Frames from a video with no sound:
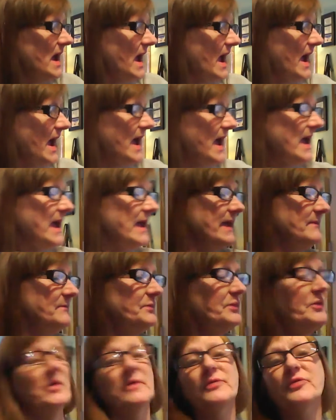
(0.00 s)
I
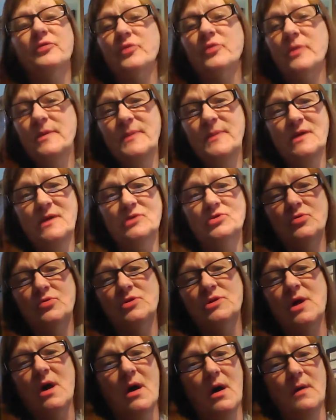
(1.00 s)
put three
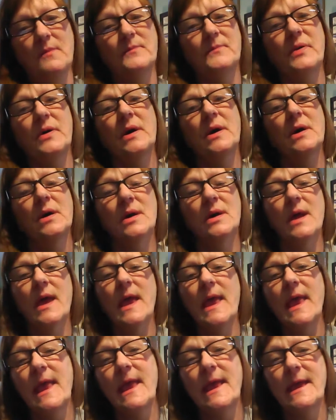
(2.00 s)
pictures up
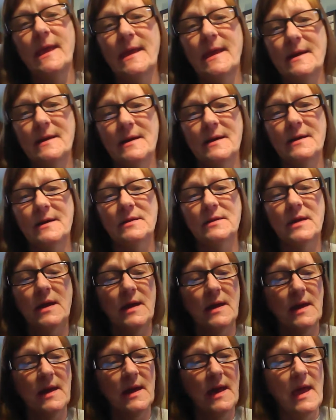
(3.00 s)
and
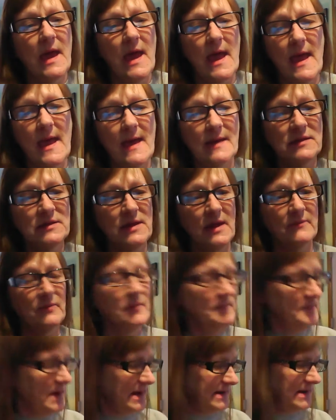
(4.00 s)
asked
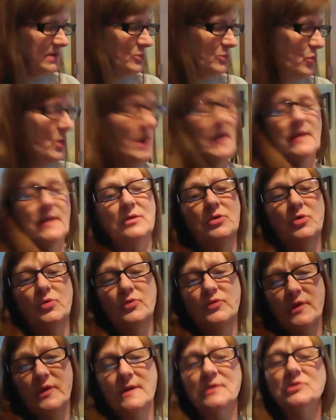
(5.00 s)
everybody what you
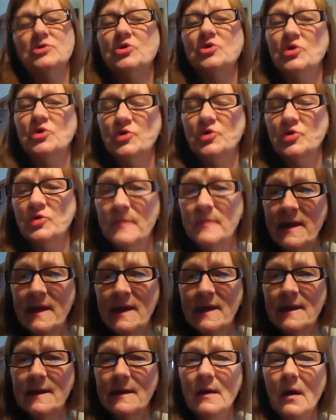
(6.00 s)
think she should
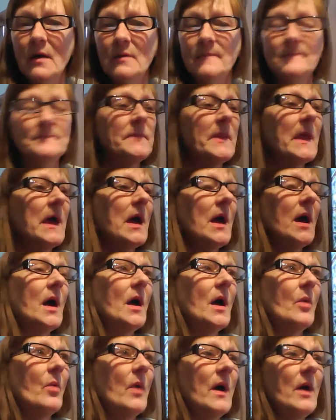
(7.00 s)
be.
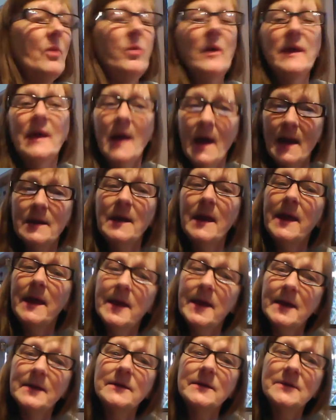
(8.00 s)
Well, we kind of
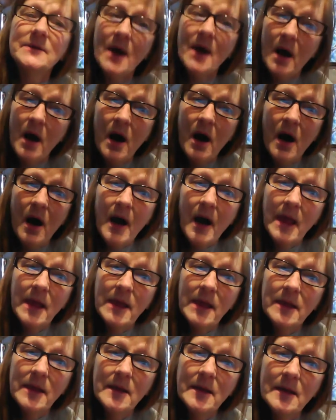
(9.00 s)
had a tie.
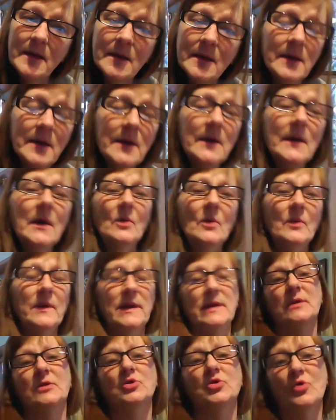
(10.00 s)
We
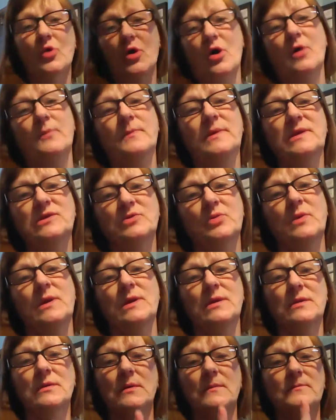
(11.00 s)
had a draw
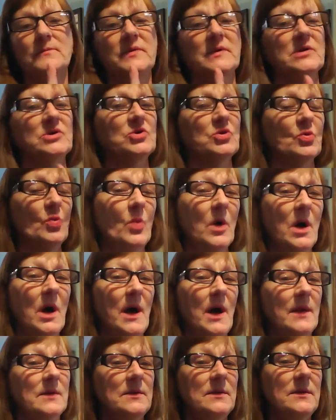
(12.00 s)
between picture
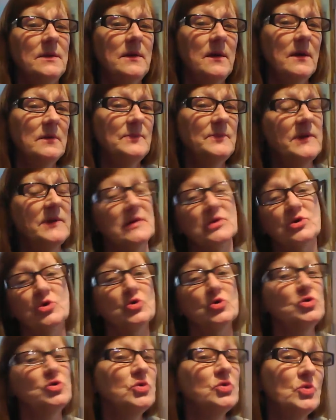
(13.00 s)
one and picture
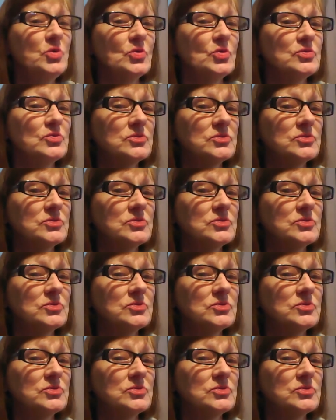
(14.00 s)
two.